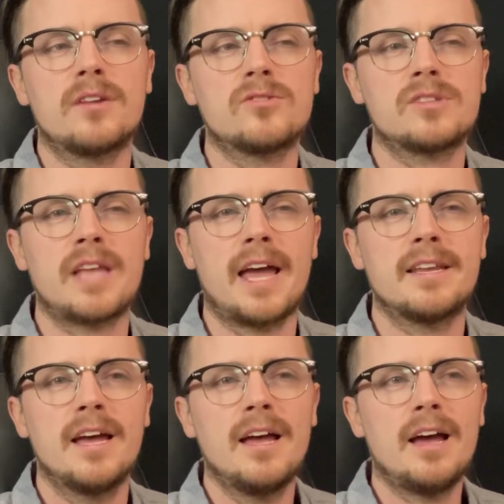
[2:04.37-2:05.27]

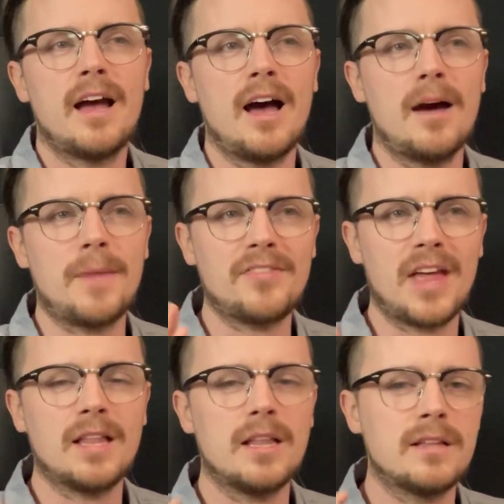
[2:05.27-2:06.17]
understand at
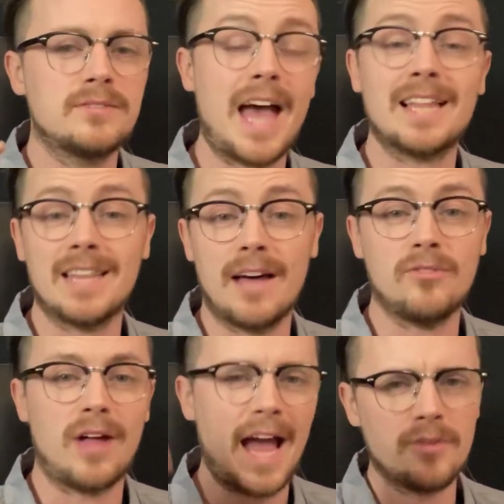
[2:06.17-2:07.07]
that
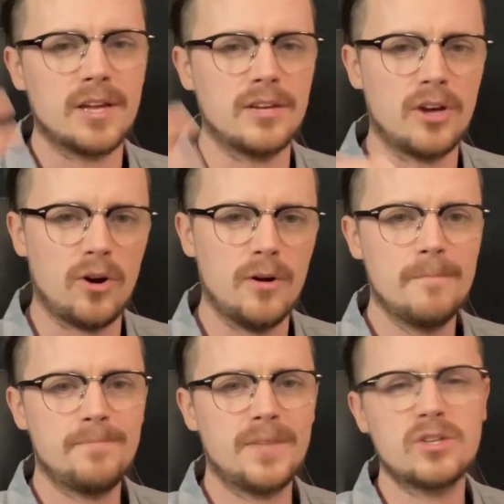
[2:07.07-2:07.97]
level how they know.
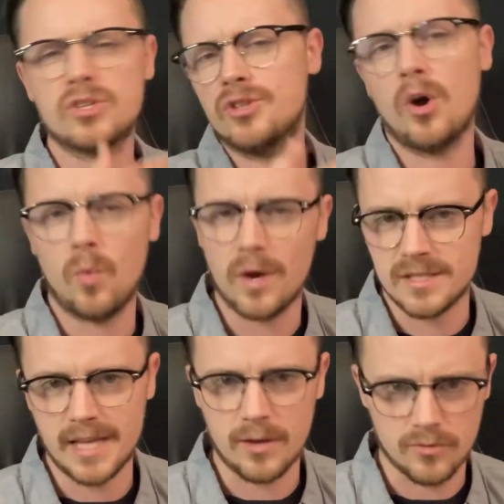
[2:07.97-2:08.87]
They just know what
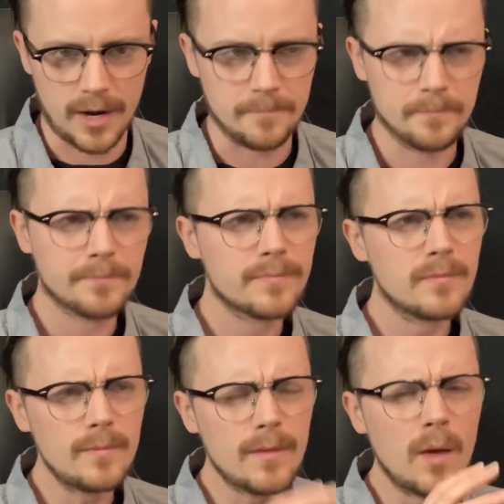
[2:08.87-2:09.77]
sounds right.
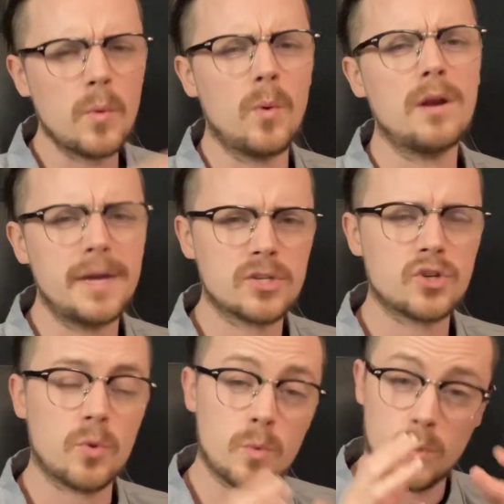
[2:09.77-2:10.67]
And we want to make
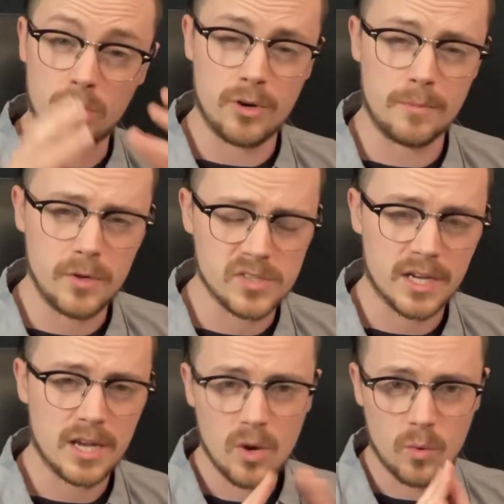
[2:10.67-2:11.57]
sure when we're learning
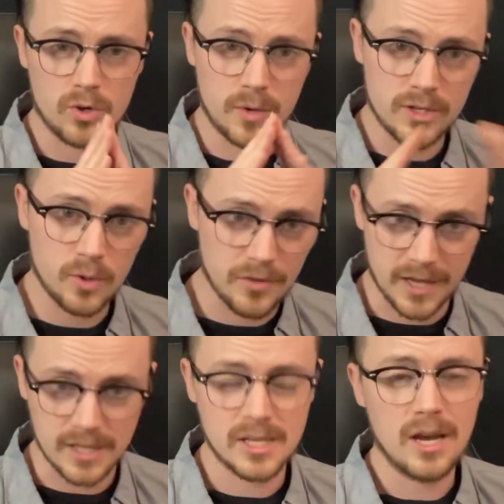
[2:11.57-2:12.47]
music, we're doing two
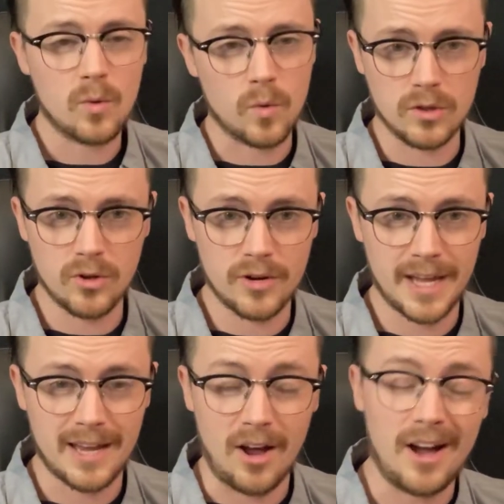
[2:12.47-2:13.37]
things. We're learning
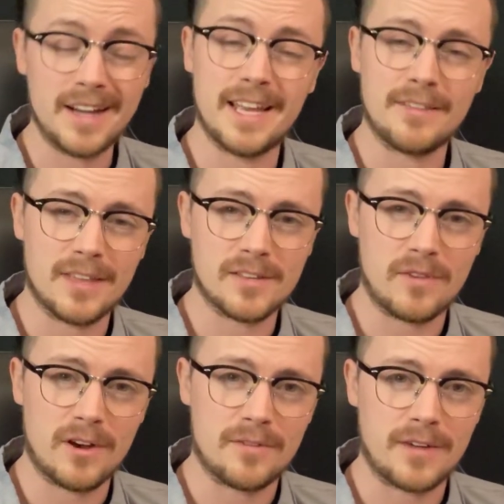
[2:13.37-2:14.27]
how to audiate things
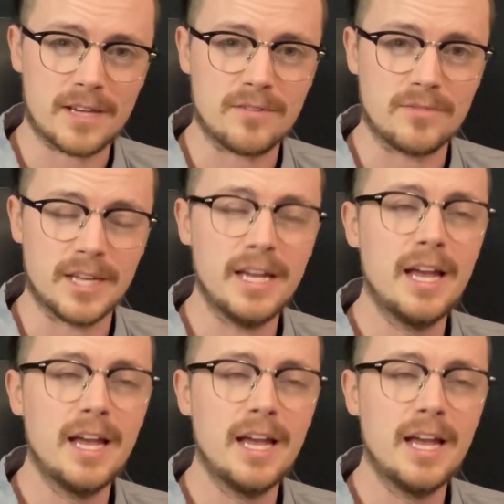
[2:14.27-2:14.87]
very effectively,